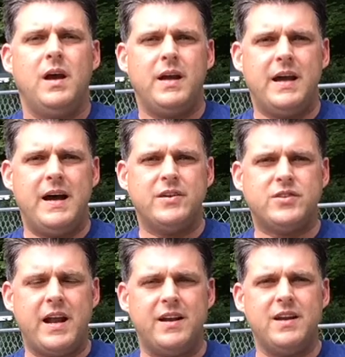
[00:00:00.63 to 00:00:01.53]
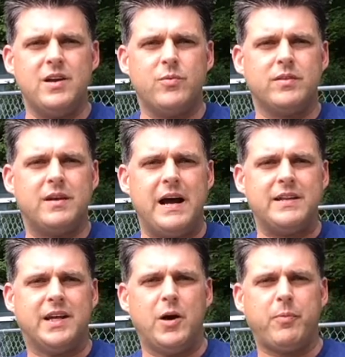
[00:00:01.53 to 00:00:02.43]
Hey guys, Shannon here with
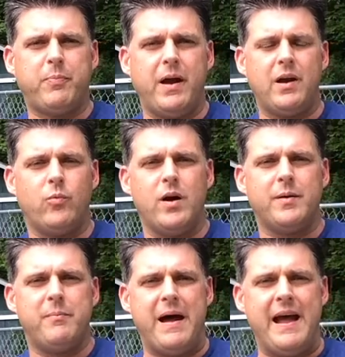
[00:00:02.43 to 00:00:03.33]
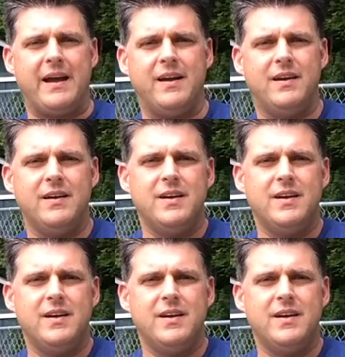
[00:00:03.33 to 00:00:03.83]
Got to Go Prepared. Welcome back.